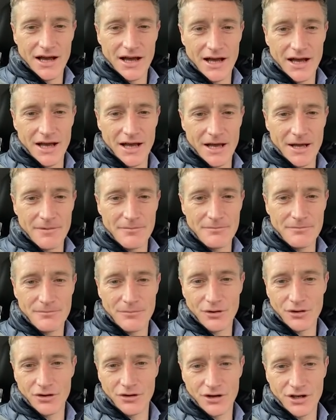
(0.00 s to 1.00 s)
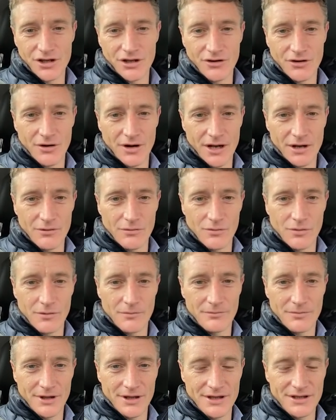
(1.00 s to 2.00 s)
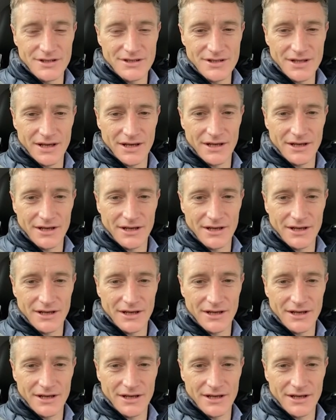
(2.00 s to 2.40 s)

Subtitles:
But look, you've gone out in one piece,